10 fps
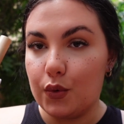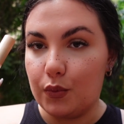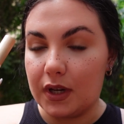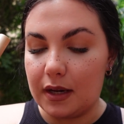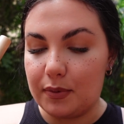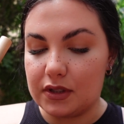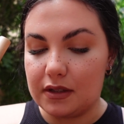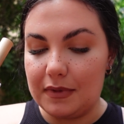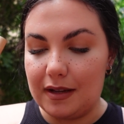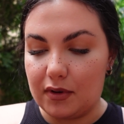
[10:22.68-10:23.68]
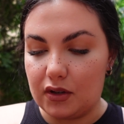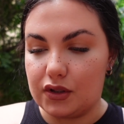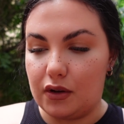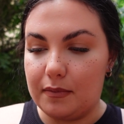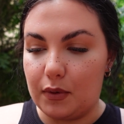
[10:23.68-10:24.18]
we're going to put some lip gloss
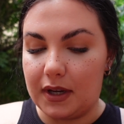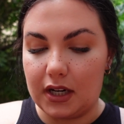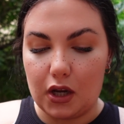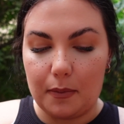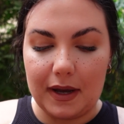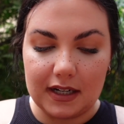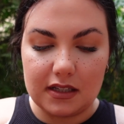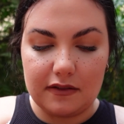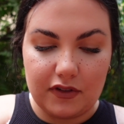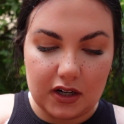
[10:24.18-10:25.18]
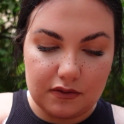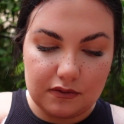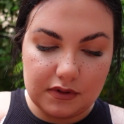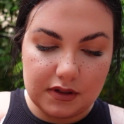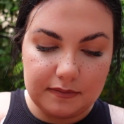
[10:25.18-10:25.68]
on, but we're going to go back to the
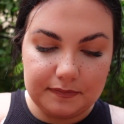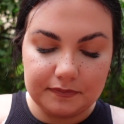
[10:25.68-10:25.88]
freckles.